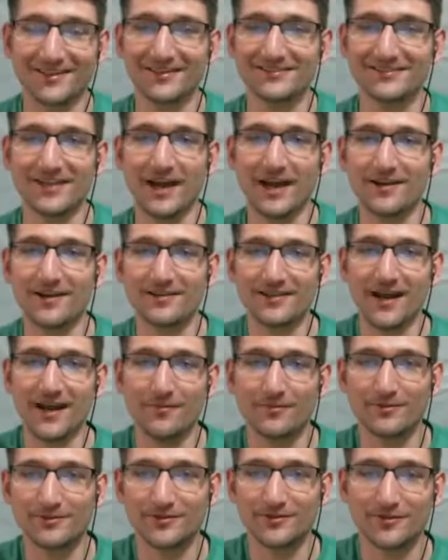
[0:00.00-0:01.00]
entire
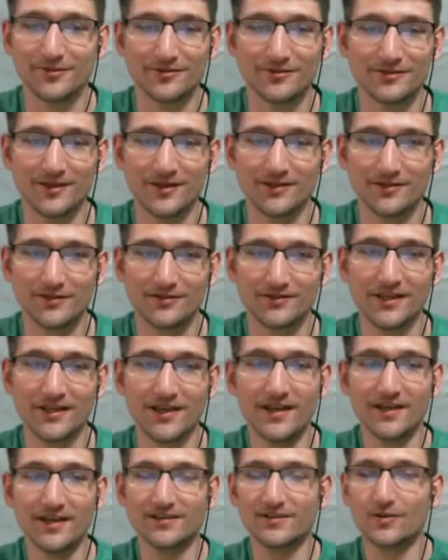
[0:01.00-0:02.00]
time with Junior Dos Santos.
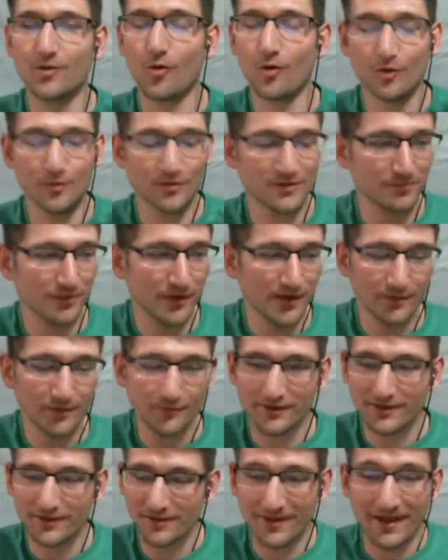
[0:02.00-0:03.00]
His corner was
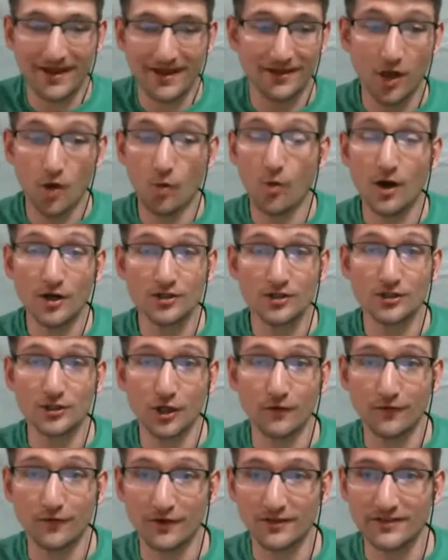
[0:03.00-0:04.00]
pleading with him, hey, why don't you
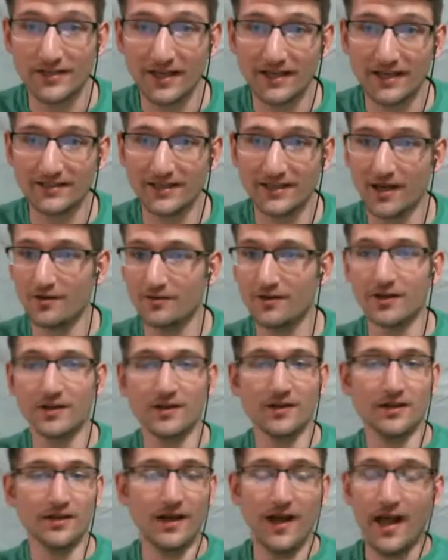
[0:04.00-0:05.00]
look for a takedown? No.